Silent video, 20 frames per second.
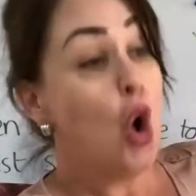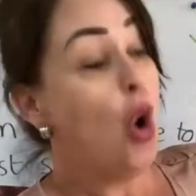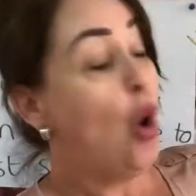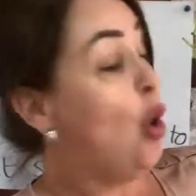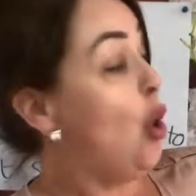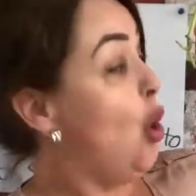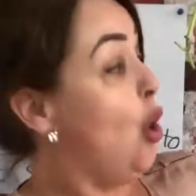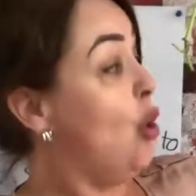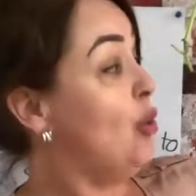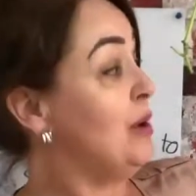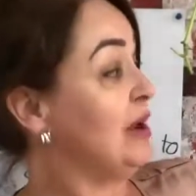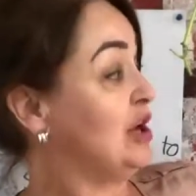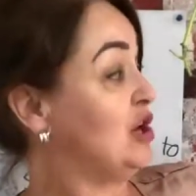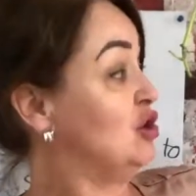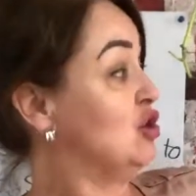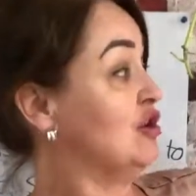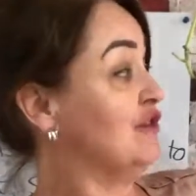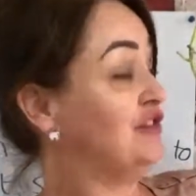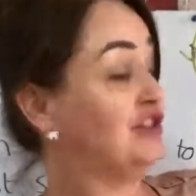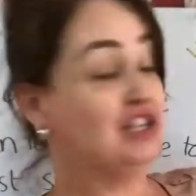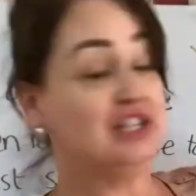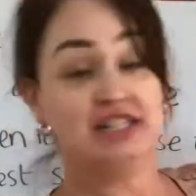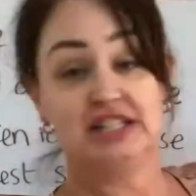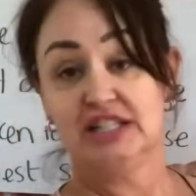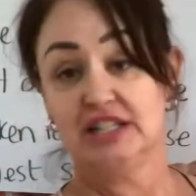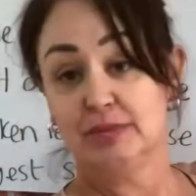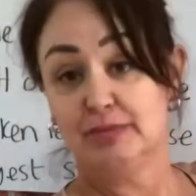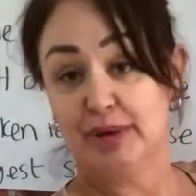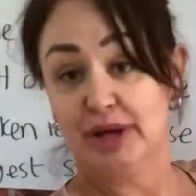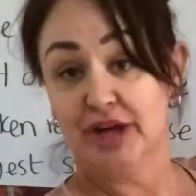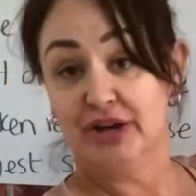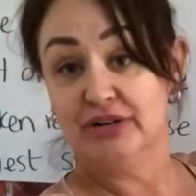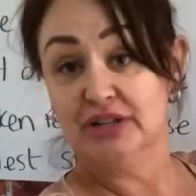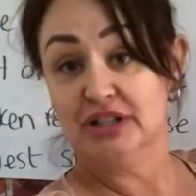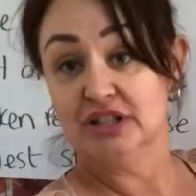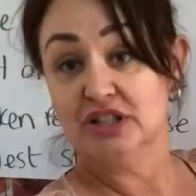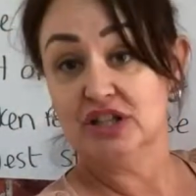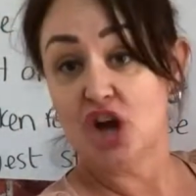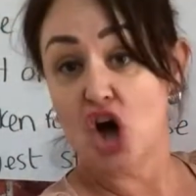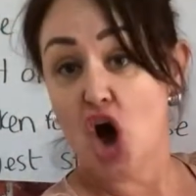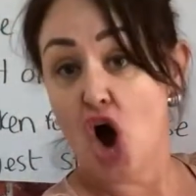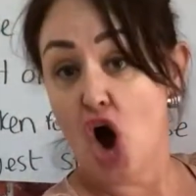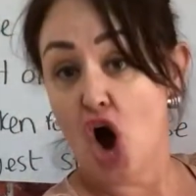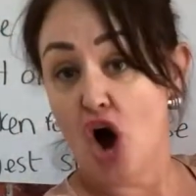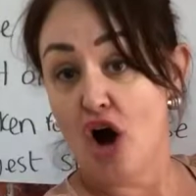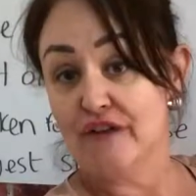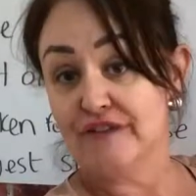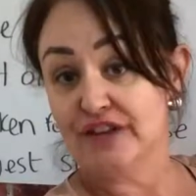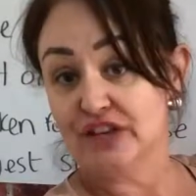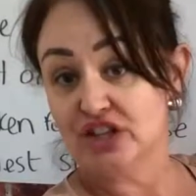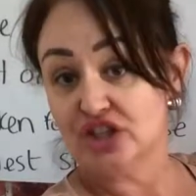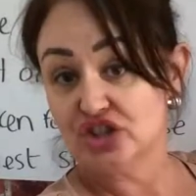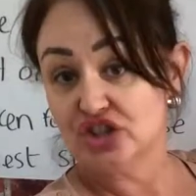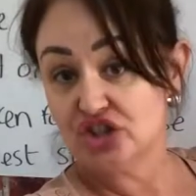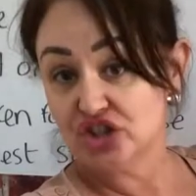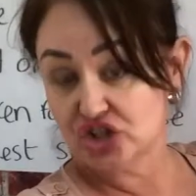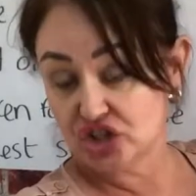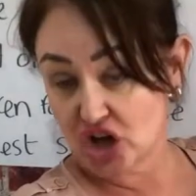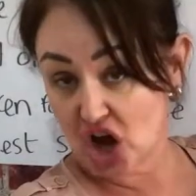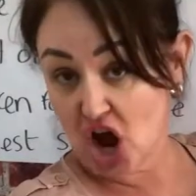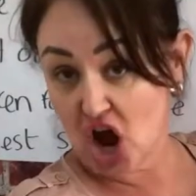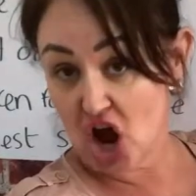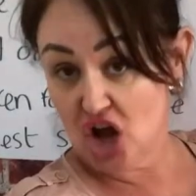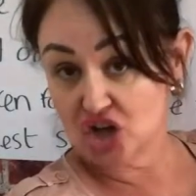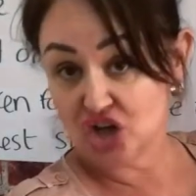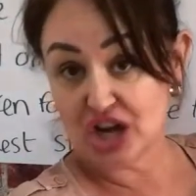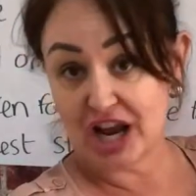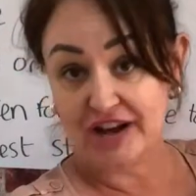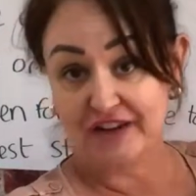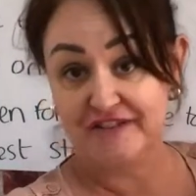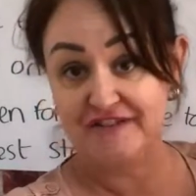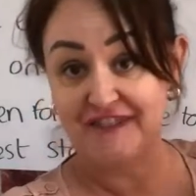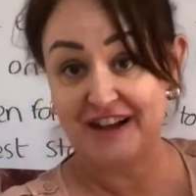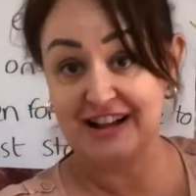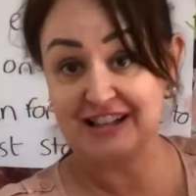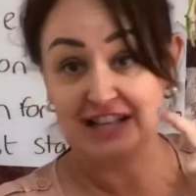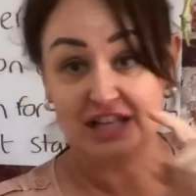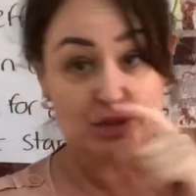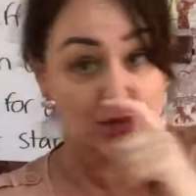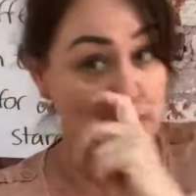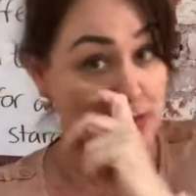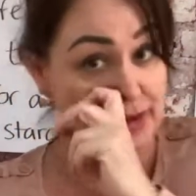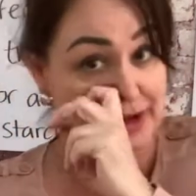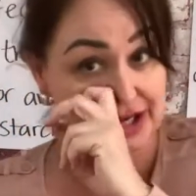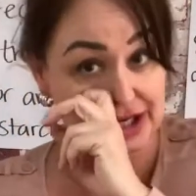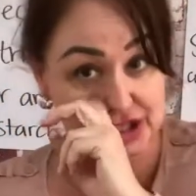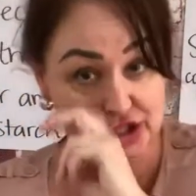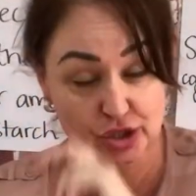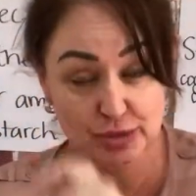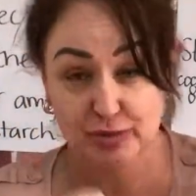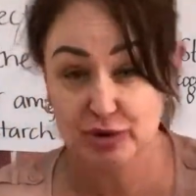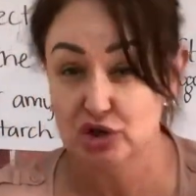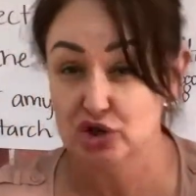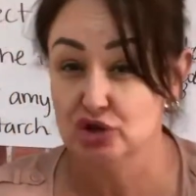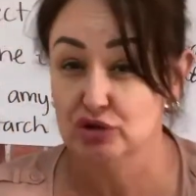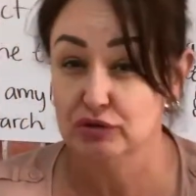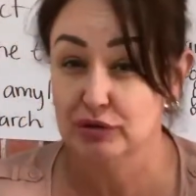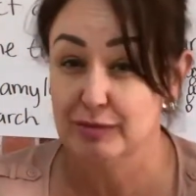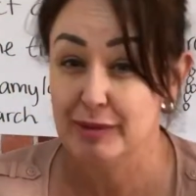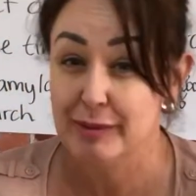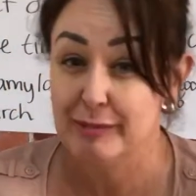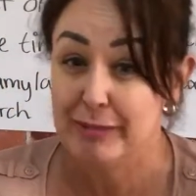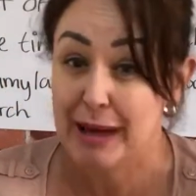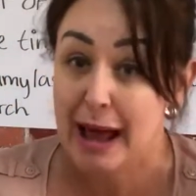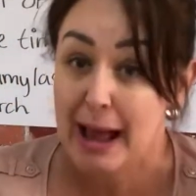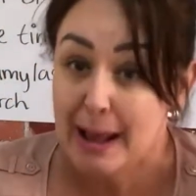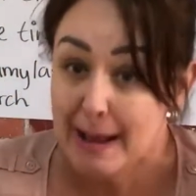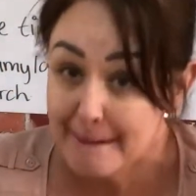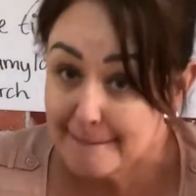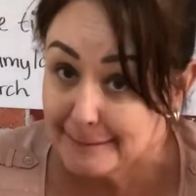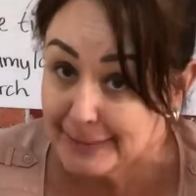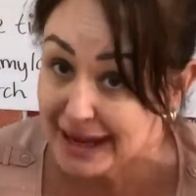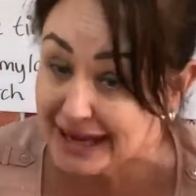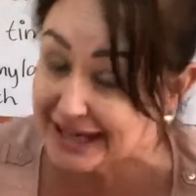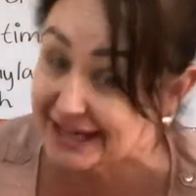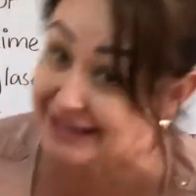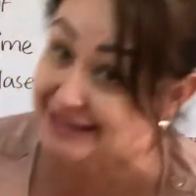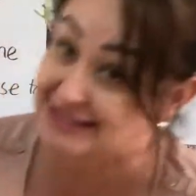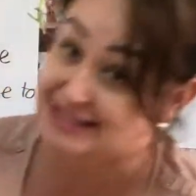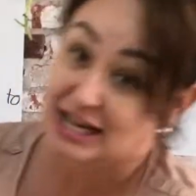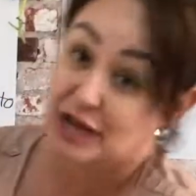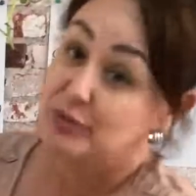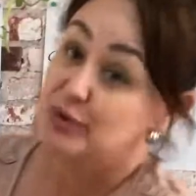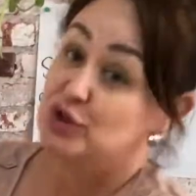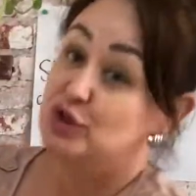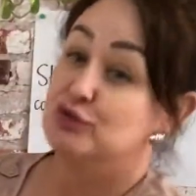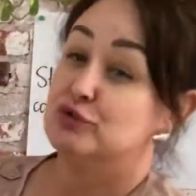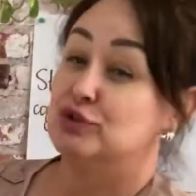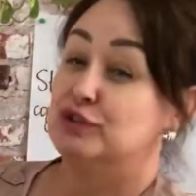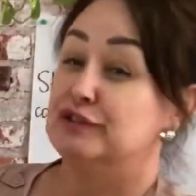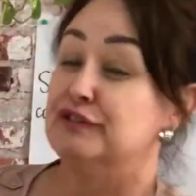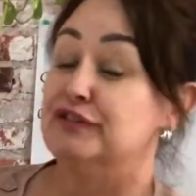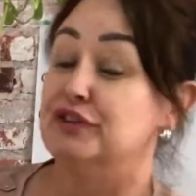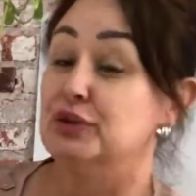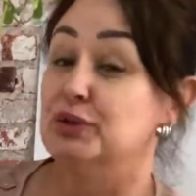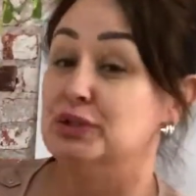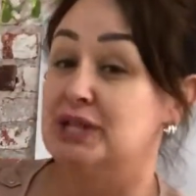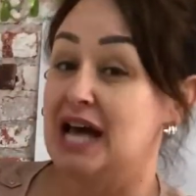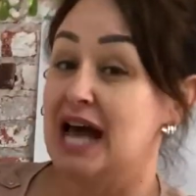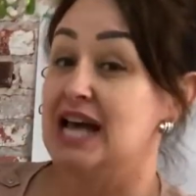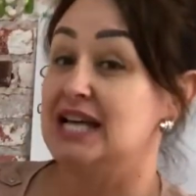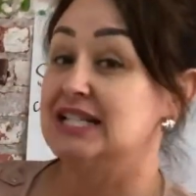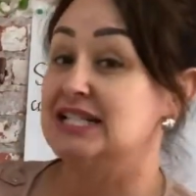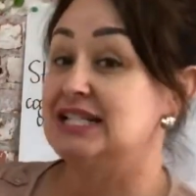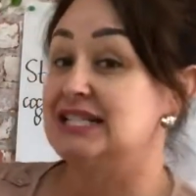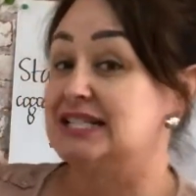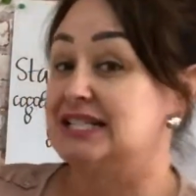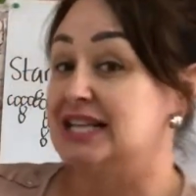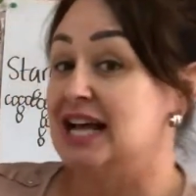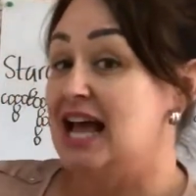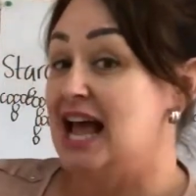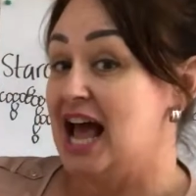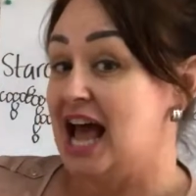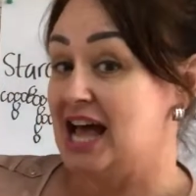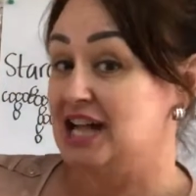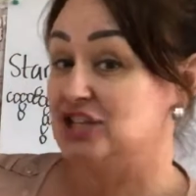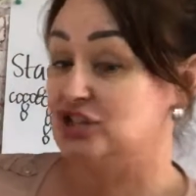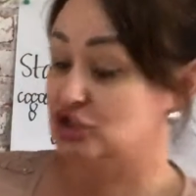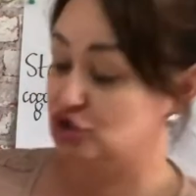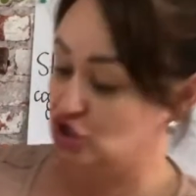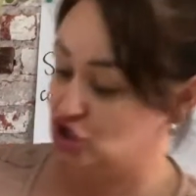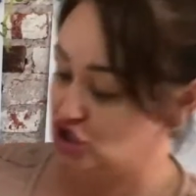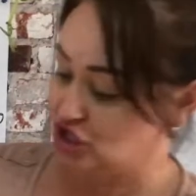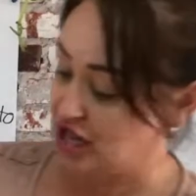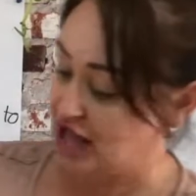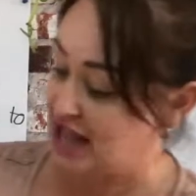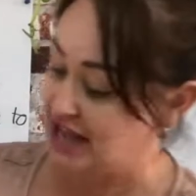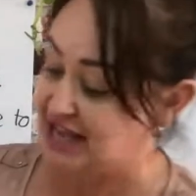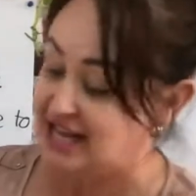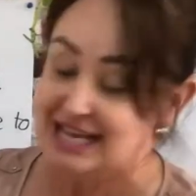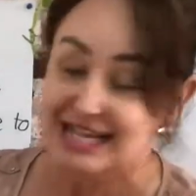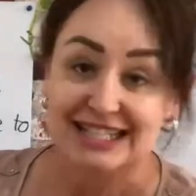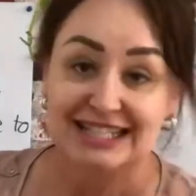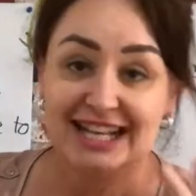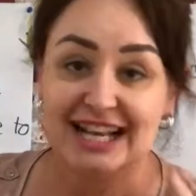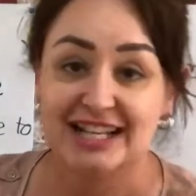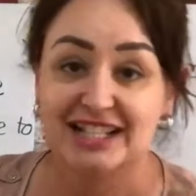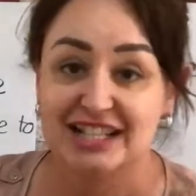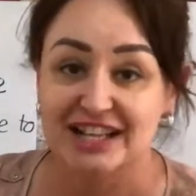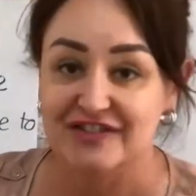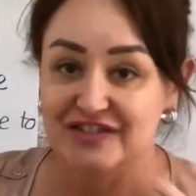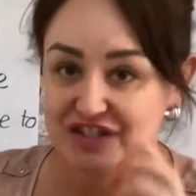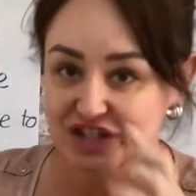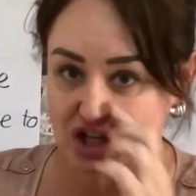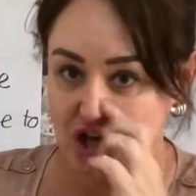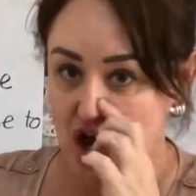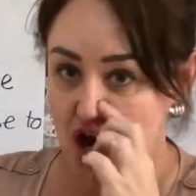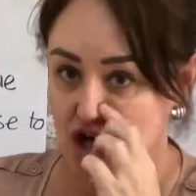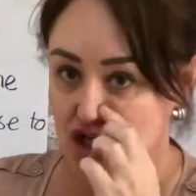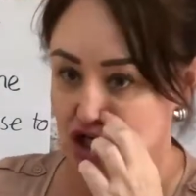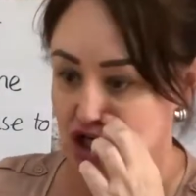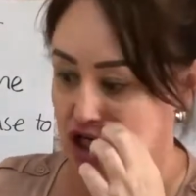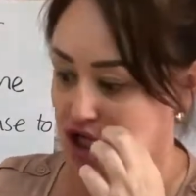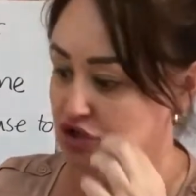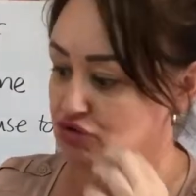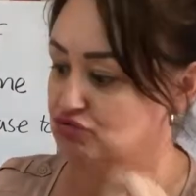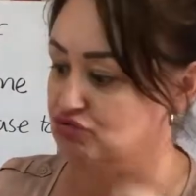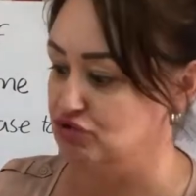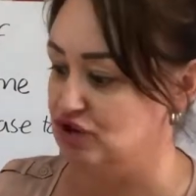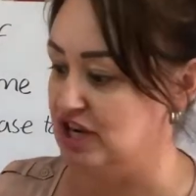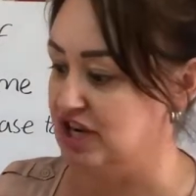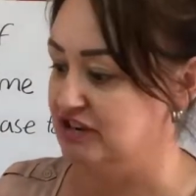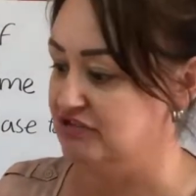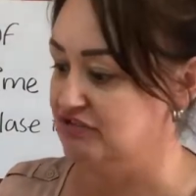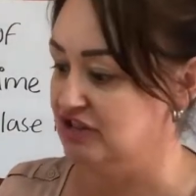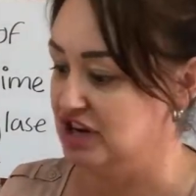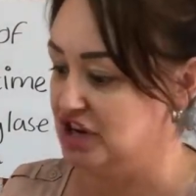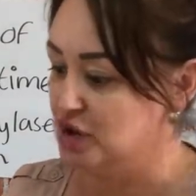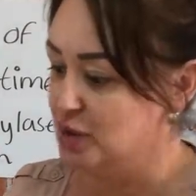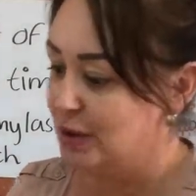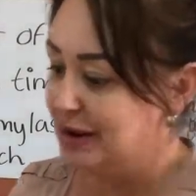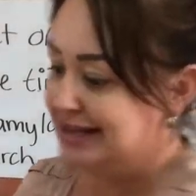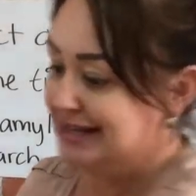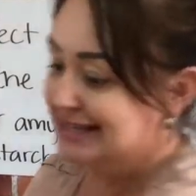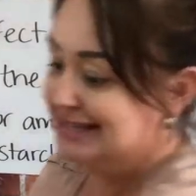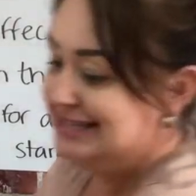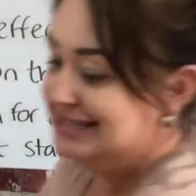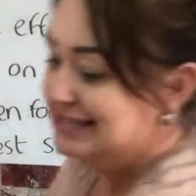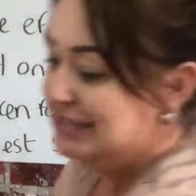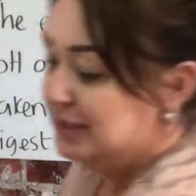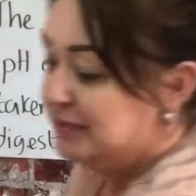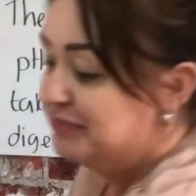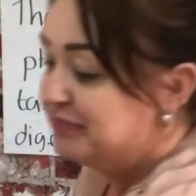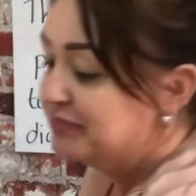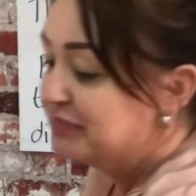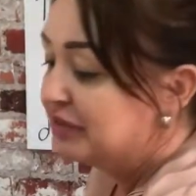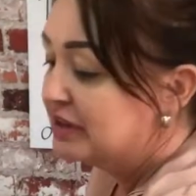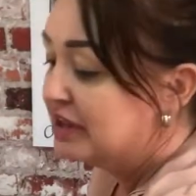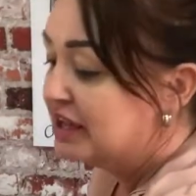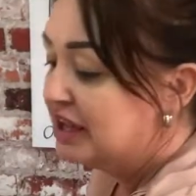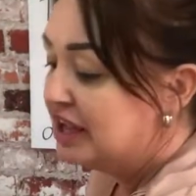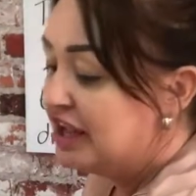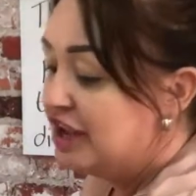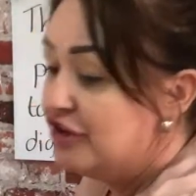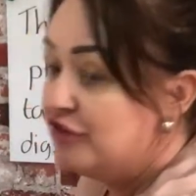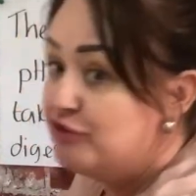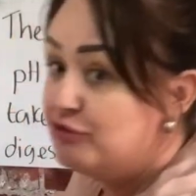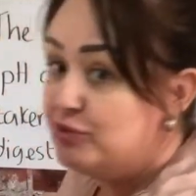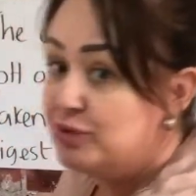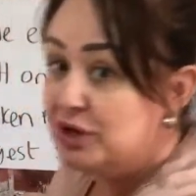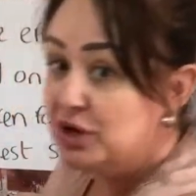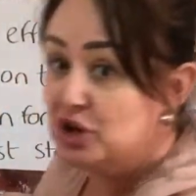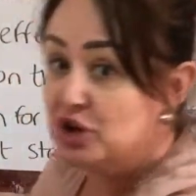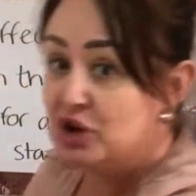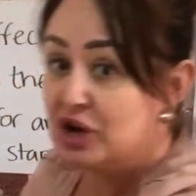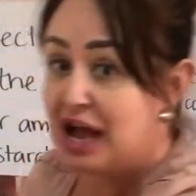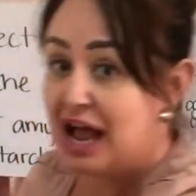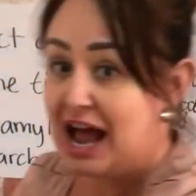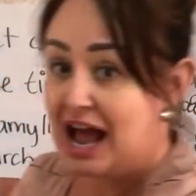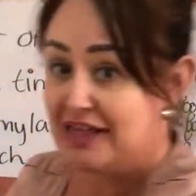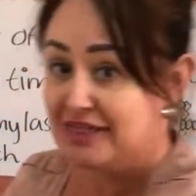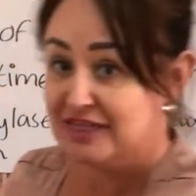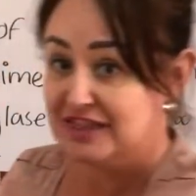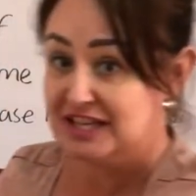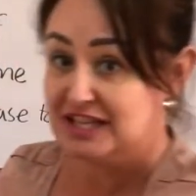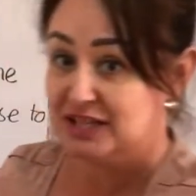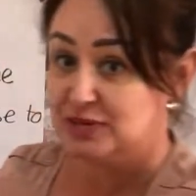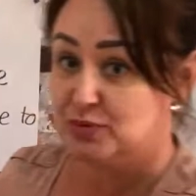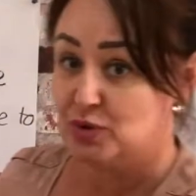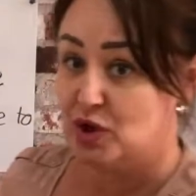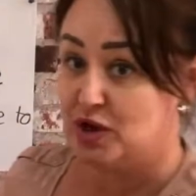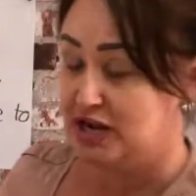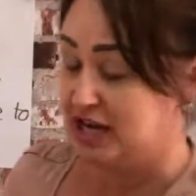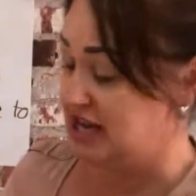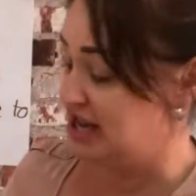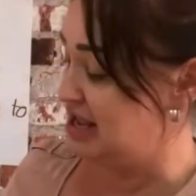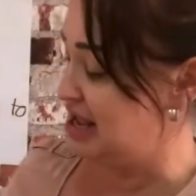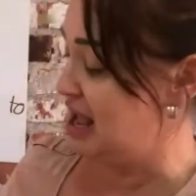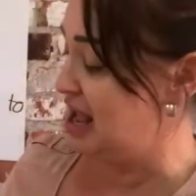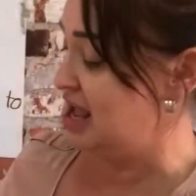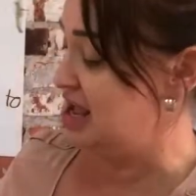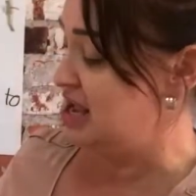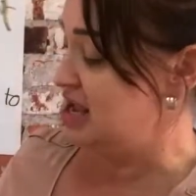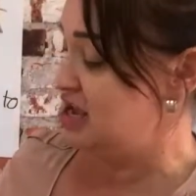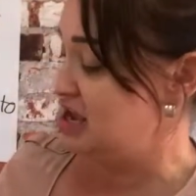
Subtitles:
or we can look for the disappearance of starch. And in fact, that's what we're going to do, because you'll remember back in the day when you've done food tests and such like, testing for starch is really, really quite easy. If we look at this one here,